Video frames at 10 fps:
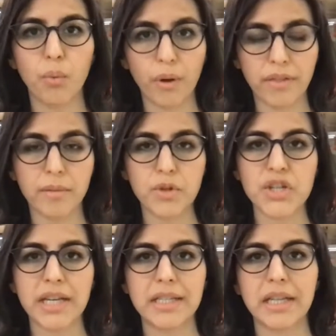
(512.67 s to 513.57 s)
with the
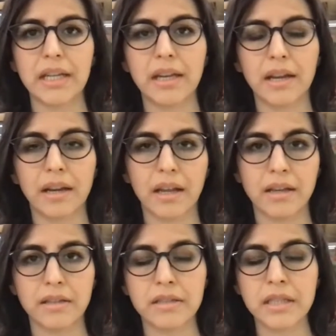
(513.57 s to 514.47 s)
Mujahideen
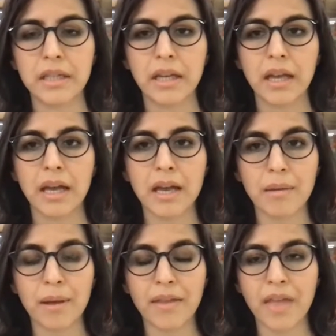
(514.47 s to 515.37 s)
and
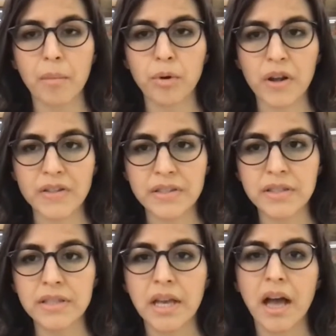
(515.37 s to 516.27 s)
in that
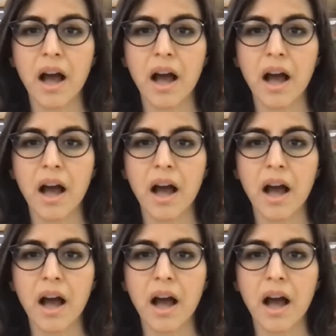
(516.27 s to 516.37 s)
process.